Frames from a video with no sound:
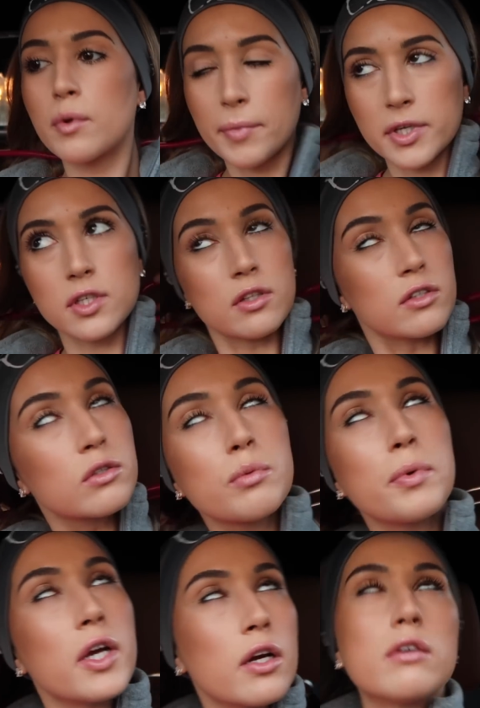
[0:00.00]
Let me set this
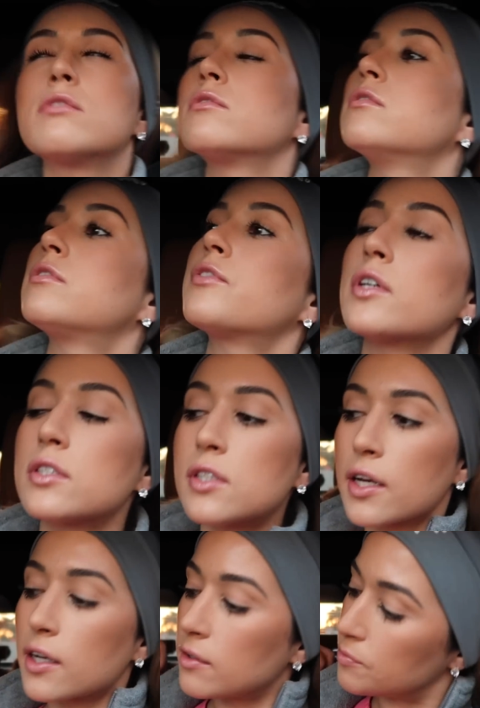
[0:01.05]
group here oh, for a
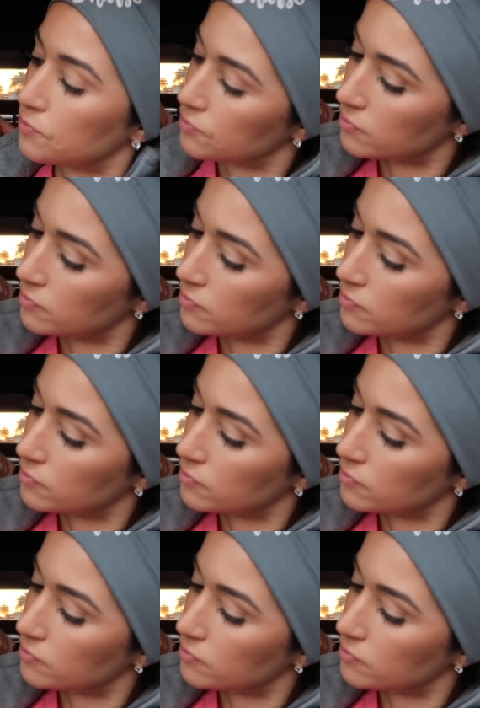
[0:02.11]
second.